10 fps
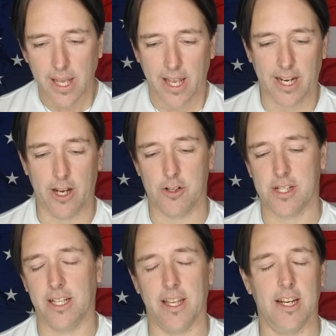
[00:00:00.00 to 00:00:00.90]
And I
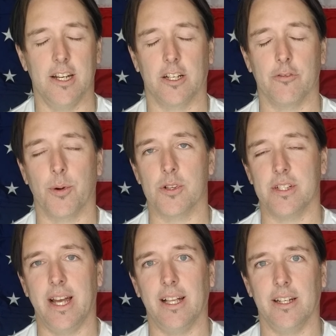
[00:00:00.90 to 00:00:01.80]
understand that addictive
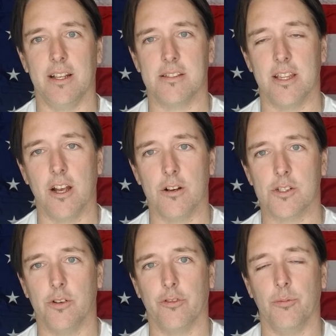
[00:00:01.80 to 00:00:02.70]
personality is there.
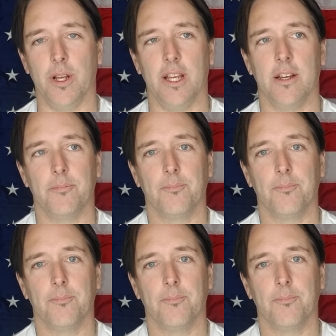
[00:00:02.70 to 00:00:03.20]
So for me,